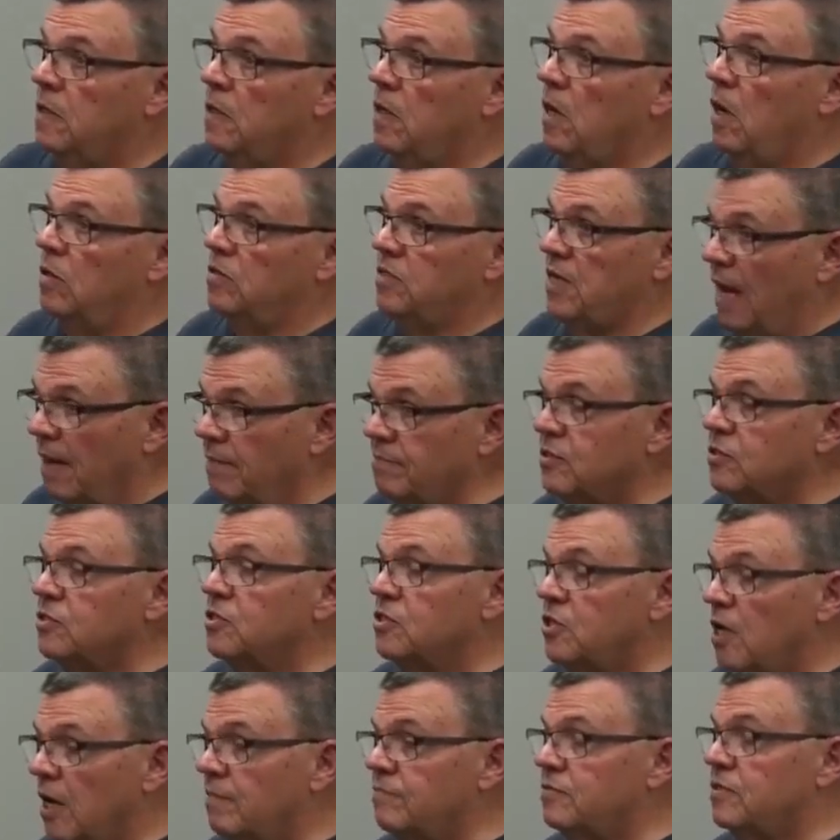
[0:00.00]
Because I'm
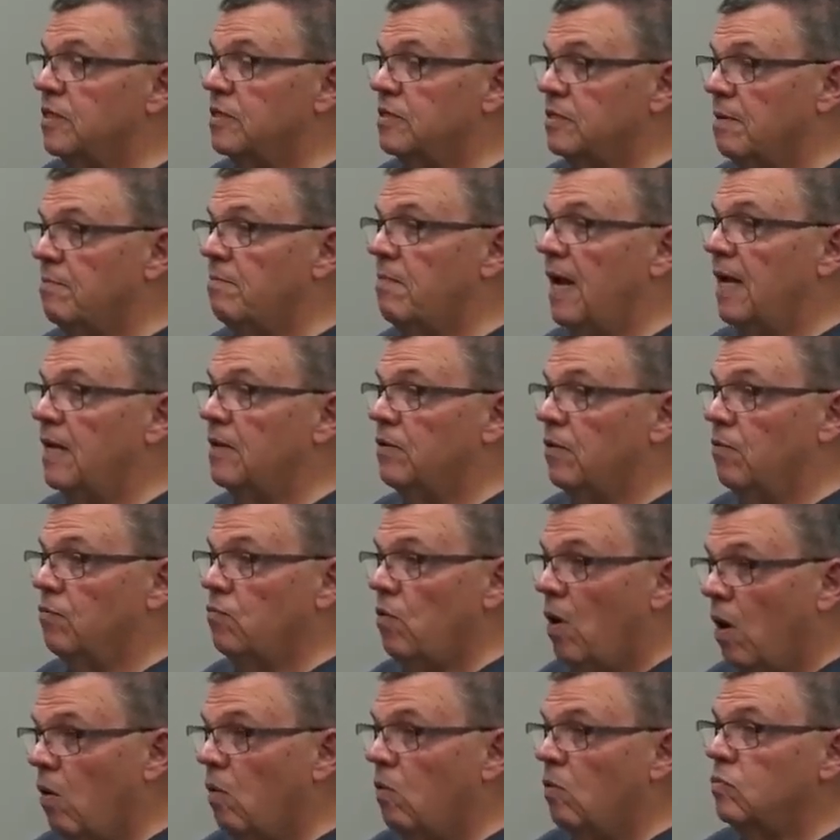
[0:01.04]
subject to make the
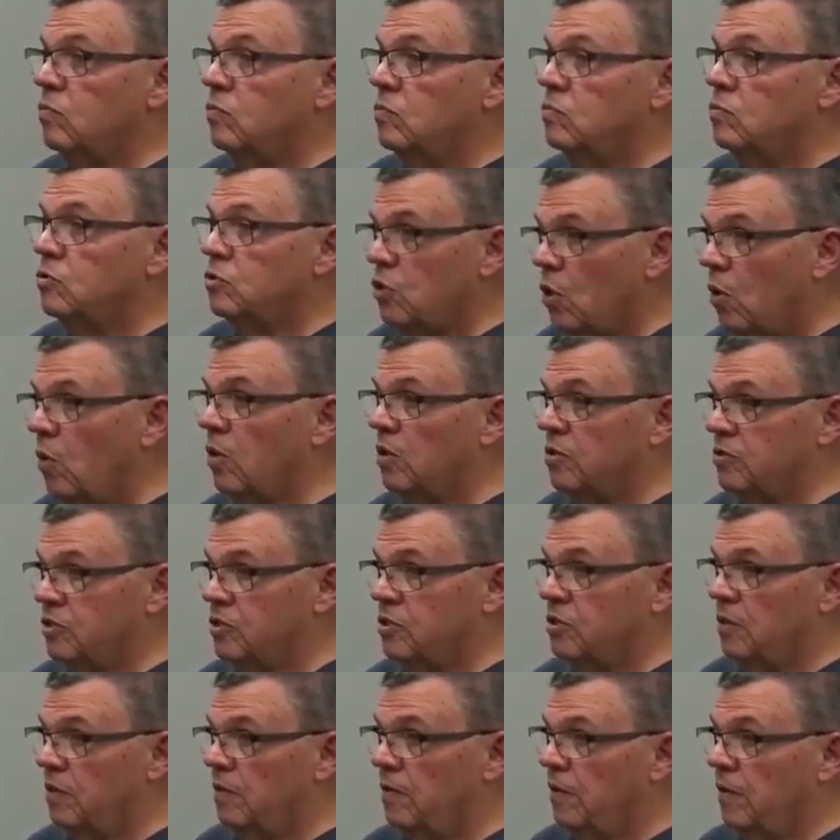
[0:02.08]
wrong
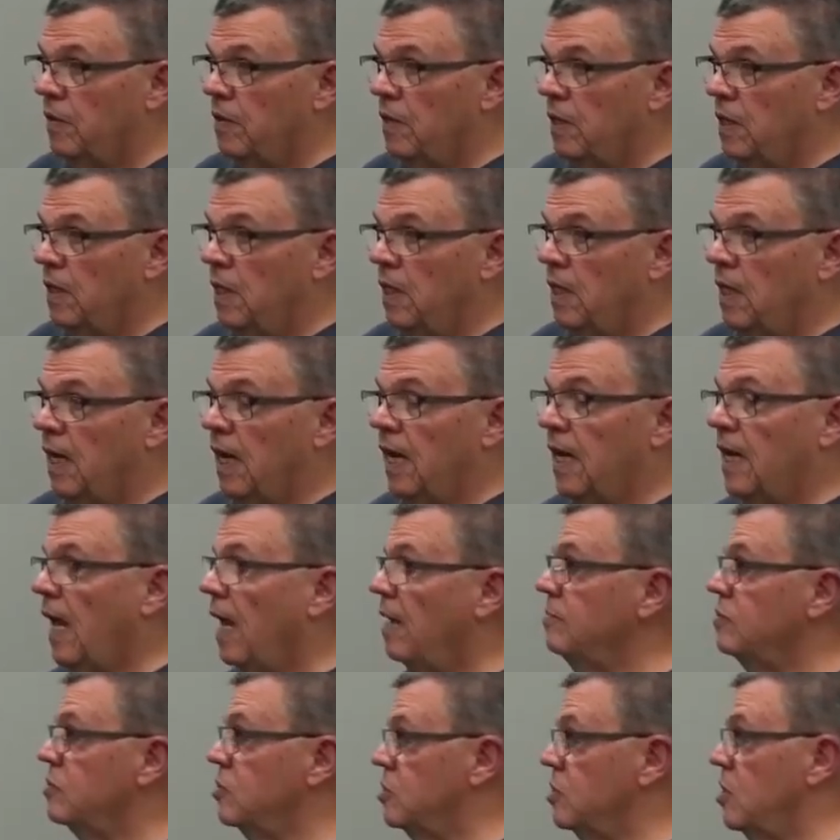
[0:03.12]
choice. And
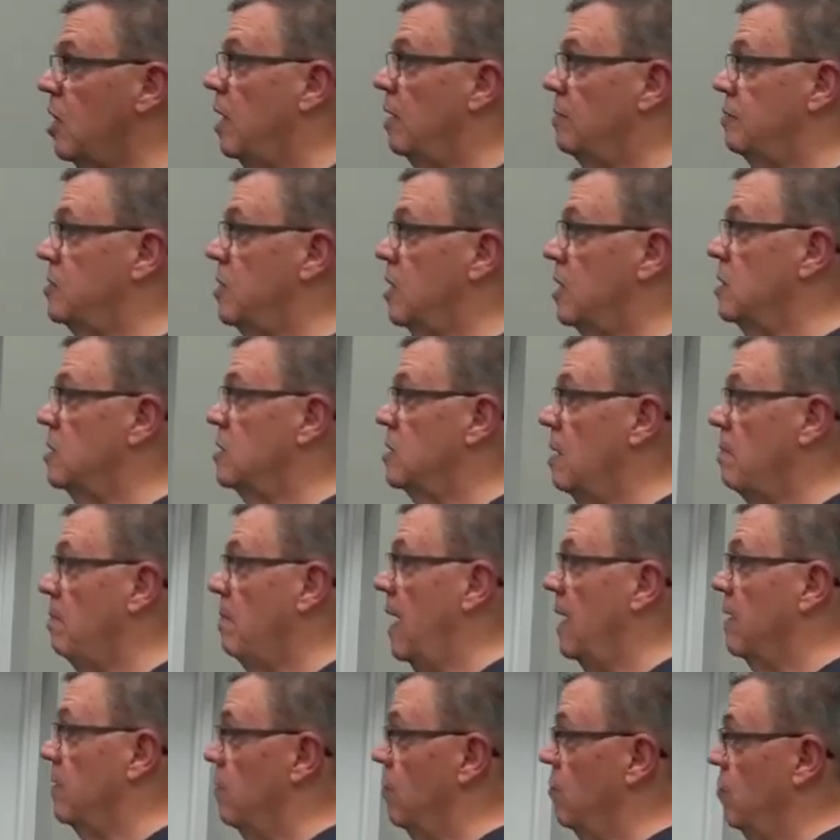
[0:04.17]
I'm subject to
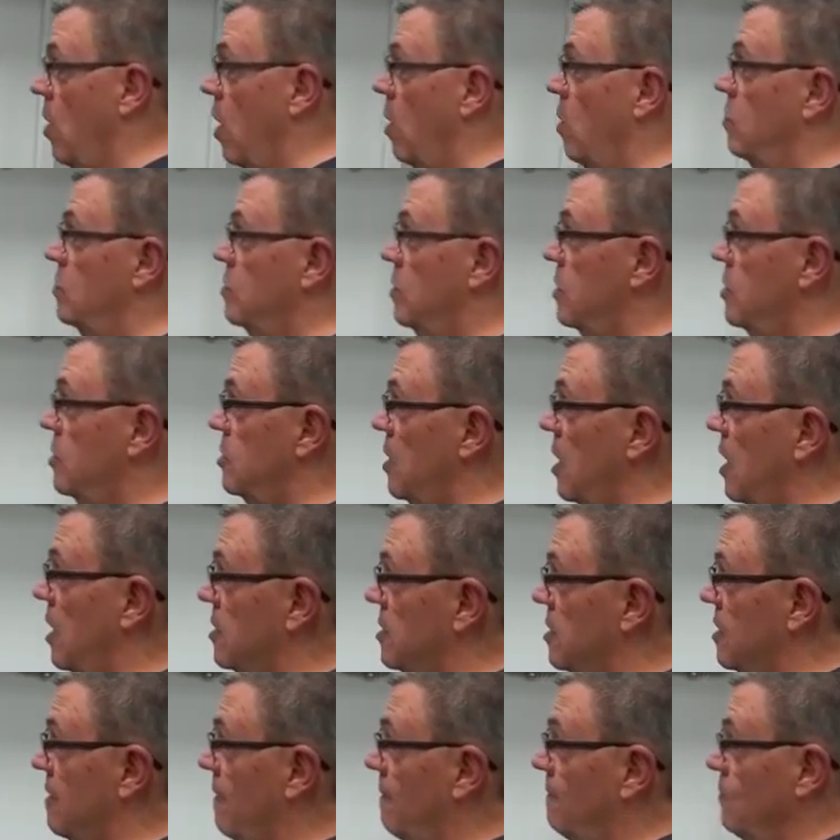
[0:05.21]
make the wrong
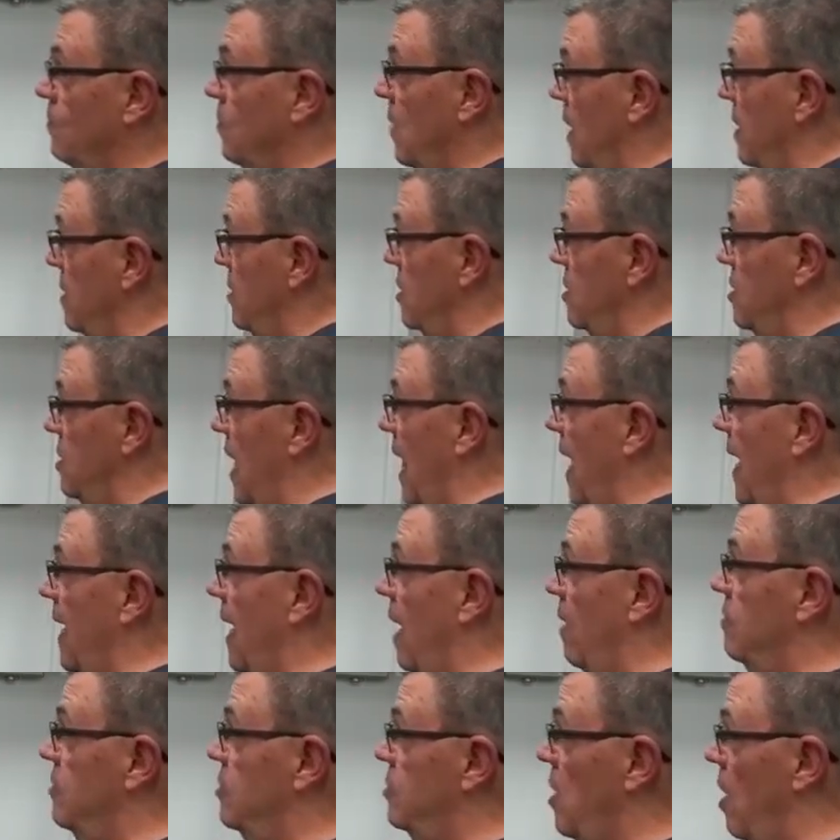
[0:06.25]
decision. And just like
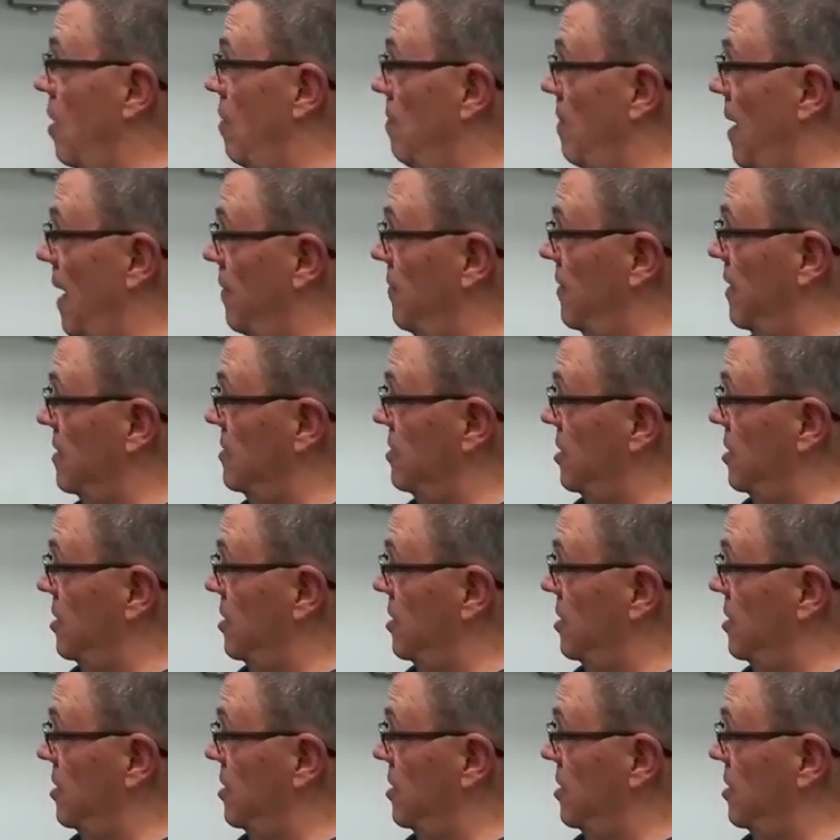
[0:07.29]
I was talking about the